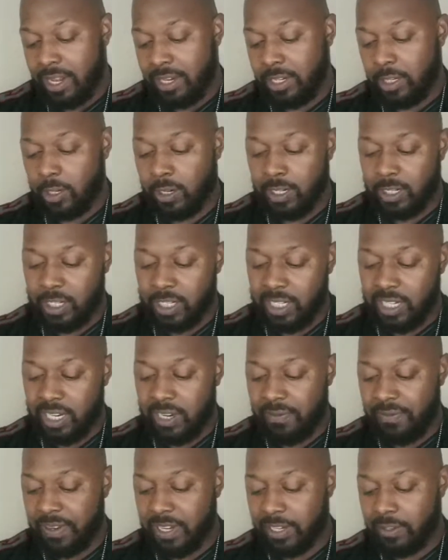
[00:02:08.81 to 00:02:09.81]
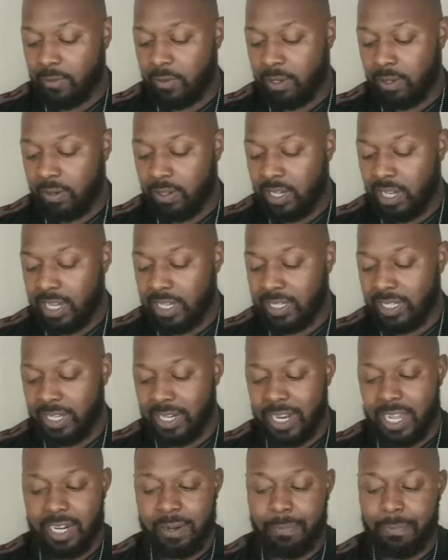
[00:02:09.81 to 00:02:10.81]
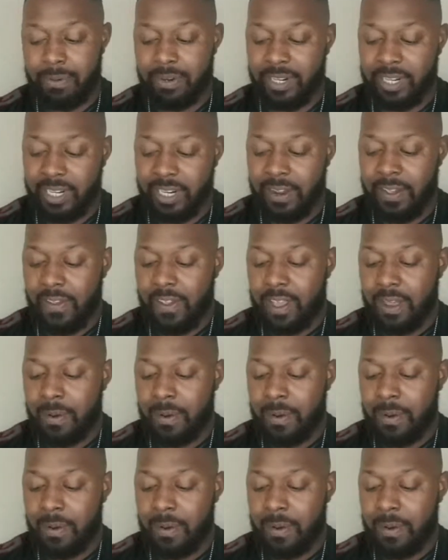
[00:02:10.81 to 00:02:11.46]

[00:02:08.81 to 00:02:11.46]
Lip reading: Chargers defense, real Lutz. I got a pretty